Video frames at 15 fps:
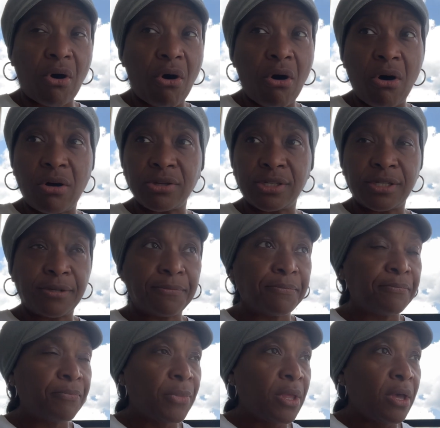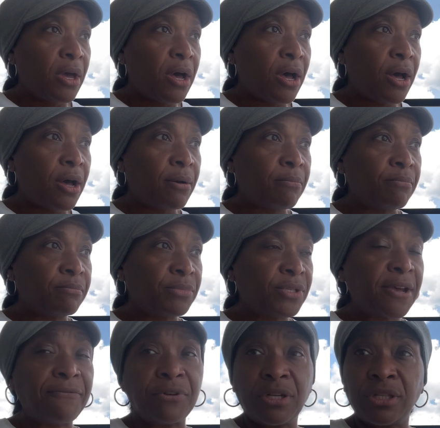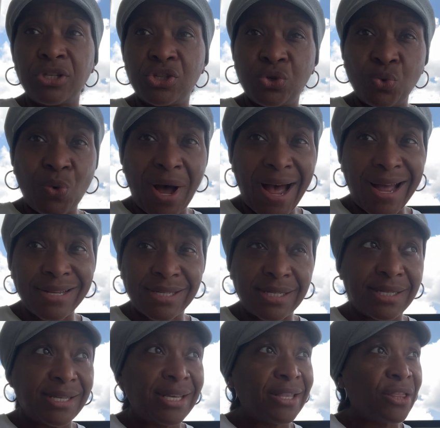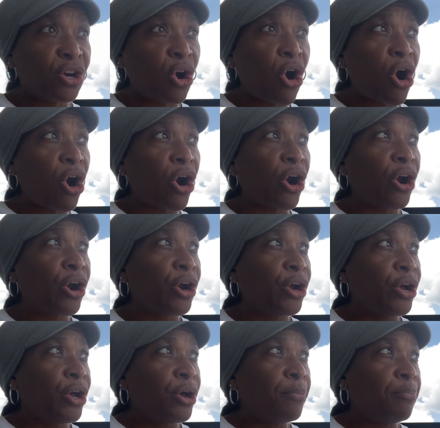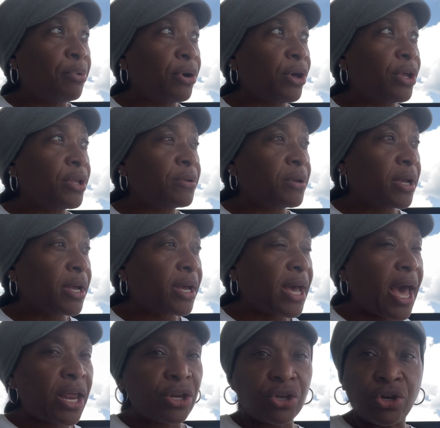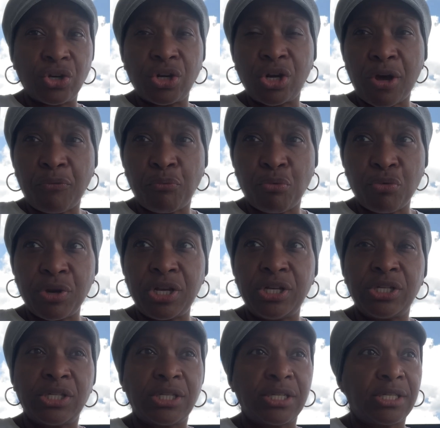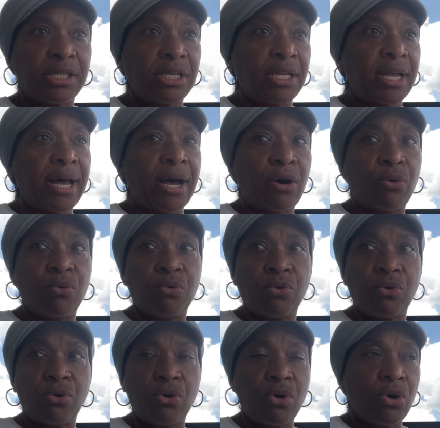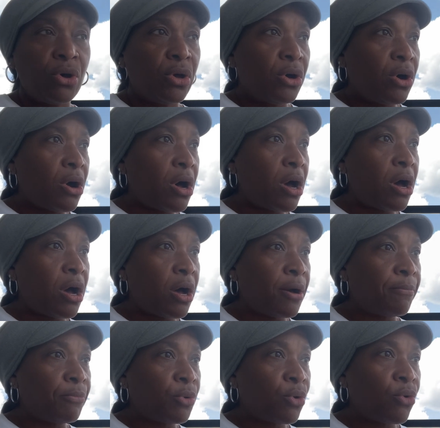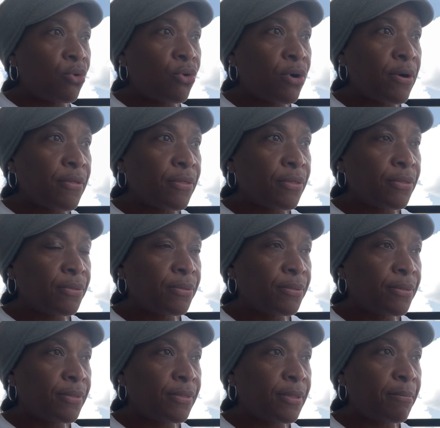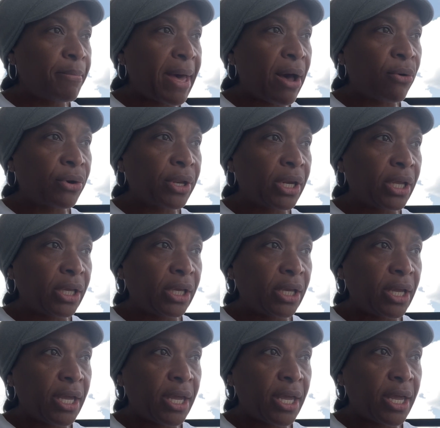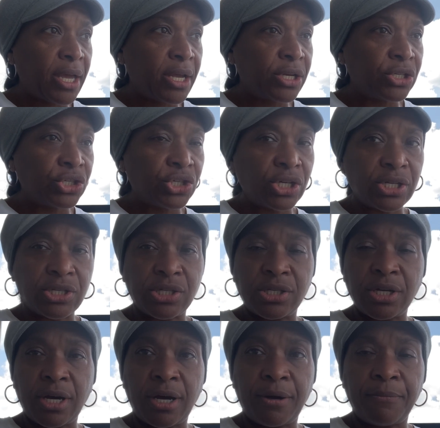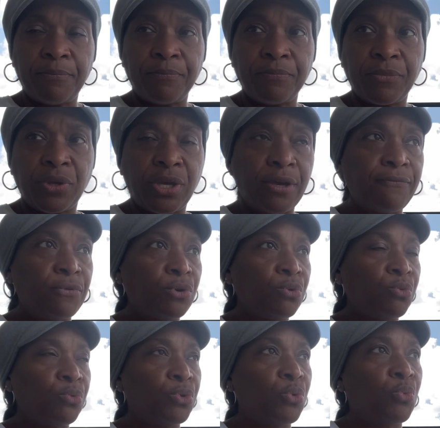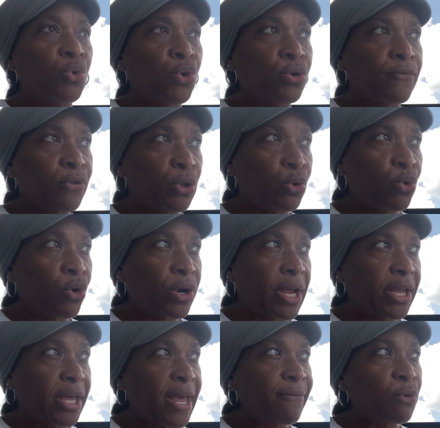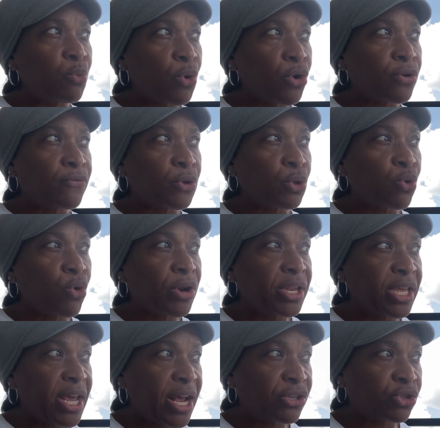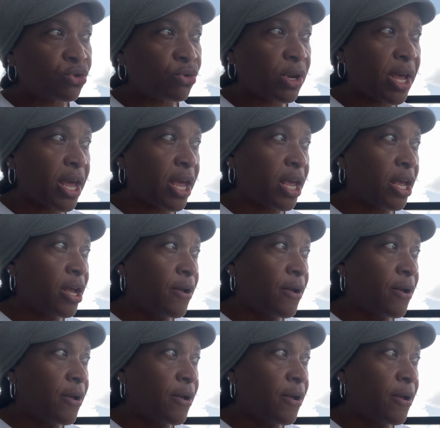awesome um, definitely too hot to sit in the car, but got a good enough breeze to sit out um, on the balcony and just um, give you the word of the Lord. I gave a word of the Lord yesterday.